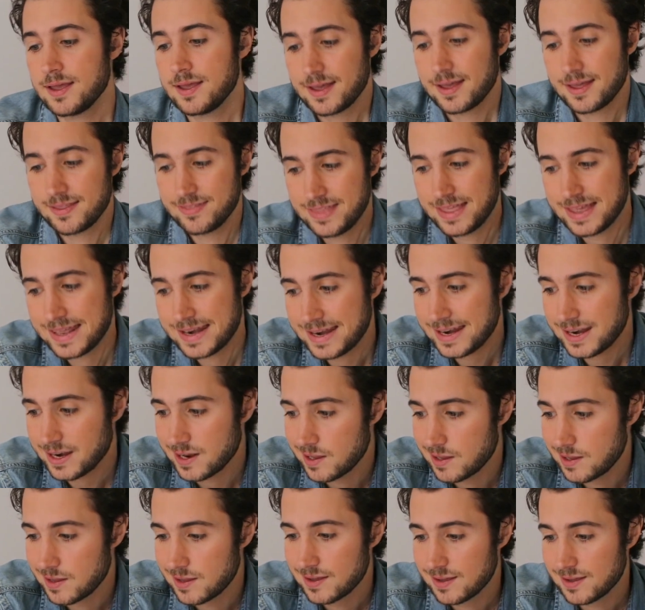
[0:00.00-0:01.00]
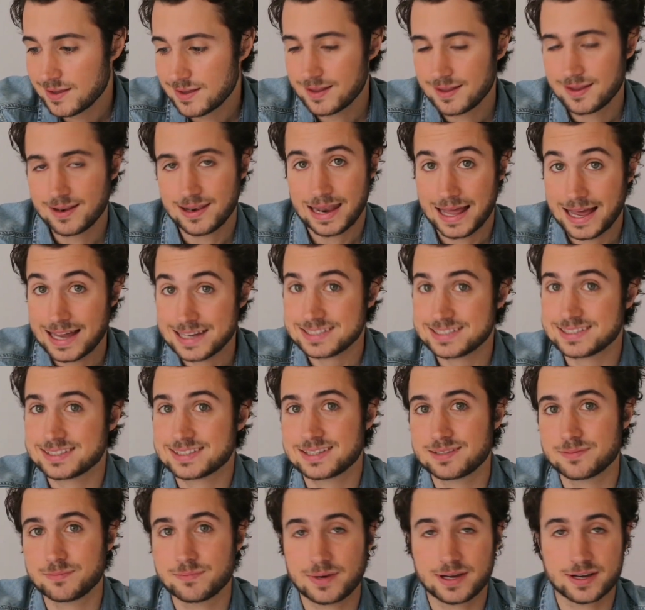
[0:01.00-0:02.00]
And then
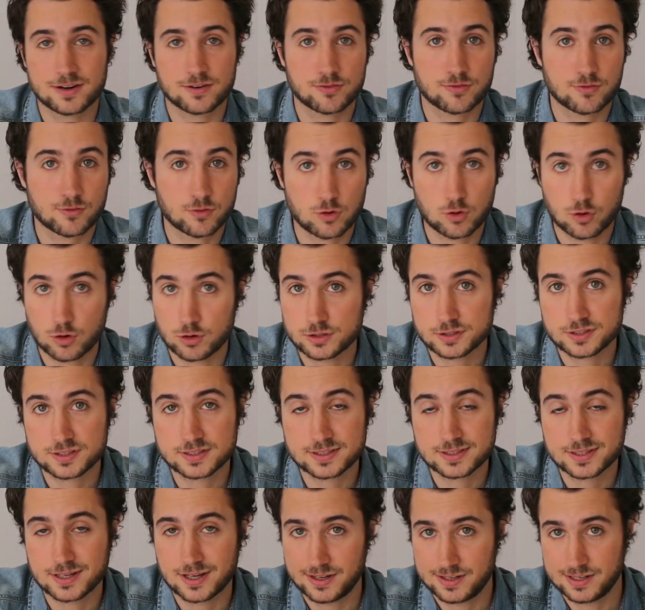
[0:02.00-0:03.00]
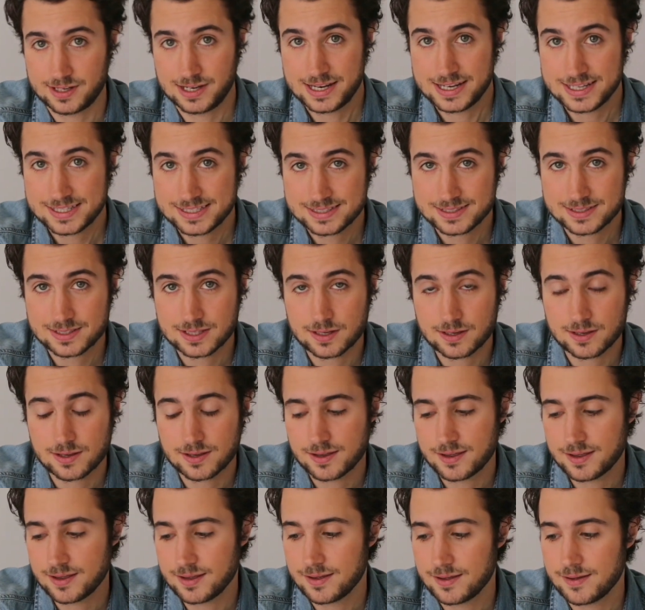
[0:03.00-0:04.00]
last but of course not least,
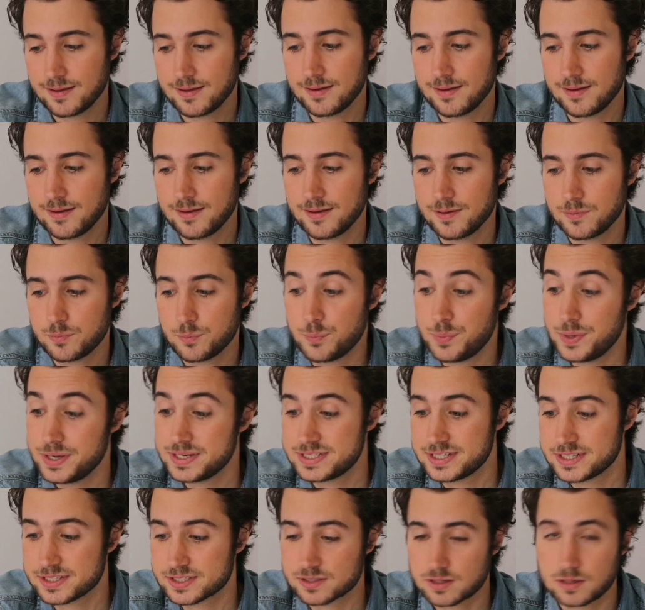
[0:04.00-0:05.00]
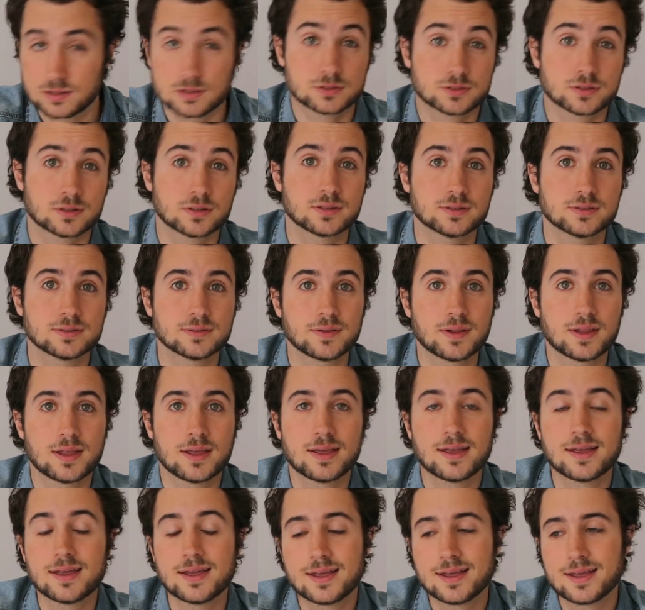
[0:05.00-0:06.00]
business culture.
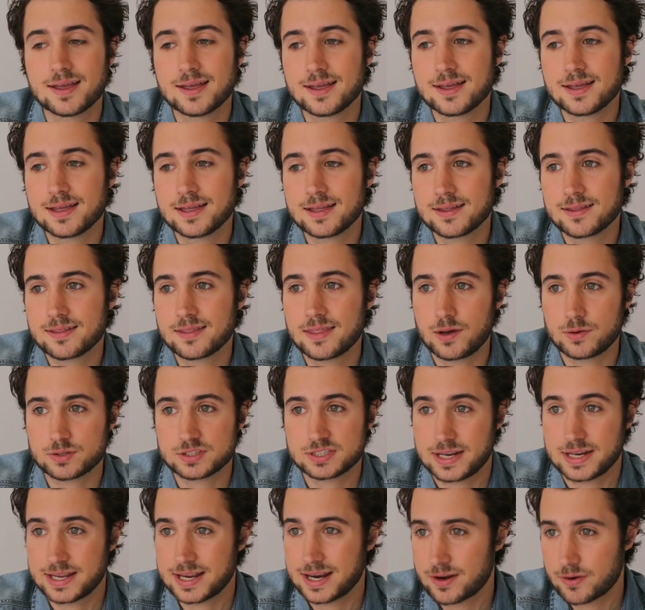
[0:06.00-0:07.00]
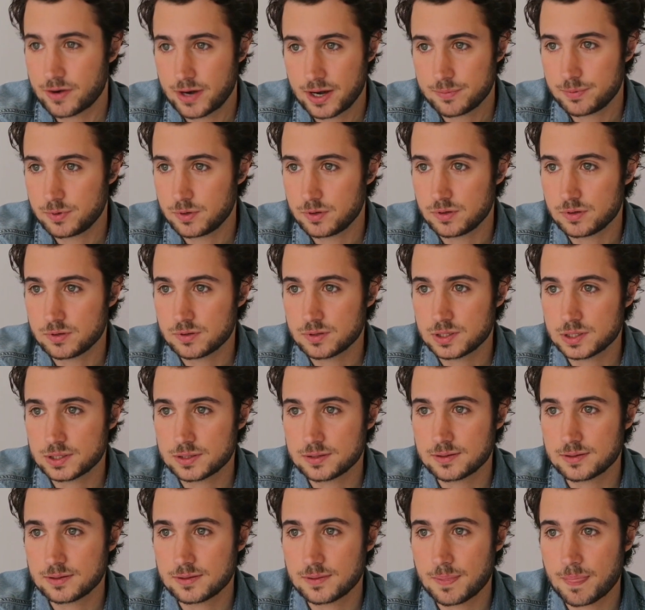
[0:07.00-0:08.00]
That was an incredible
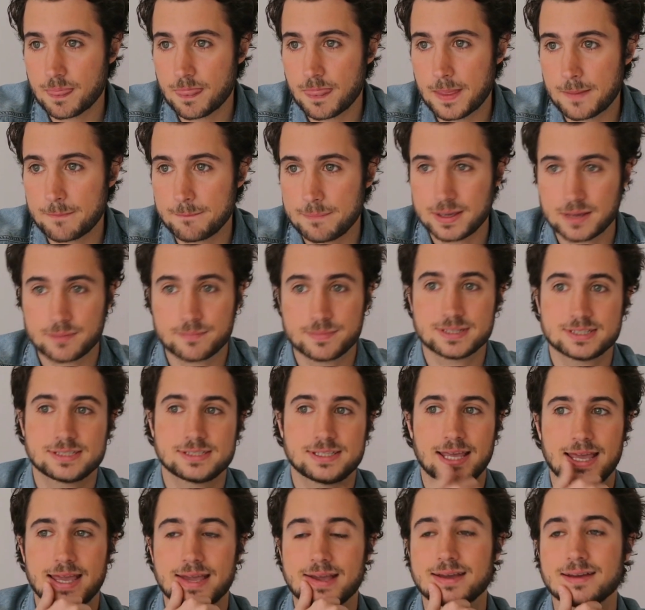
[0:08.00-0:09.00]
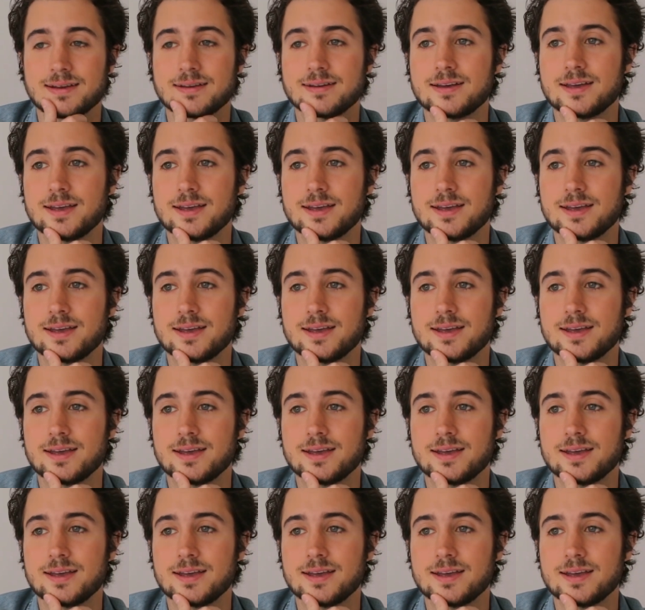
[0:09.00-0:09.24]
big mistake,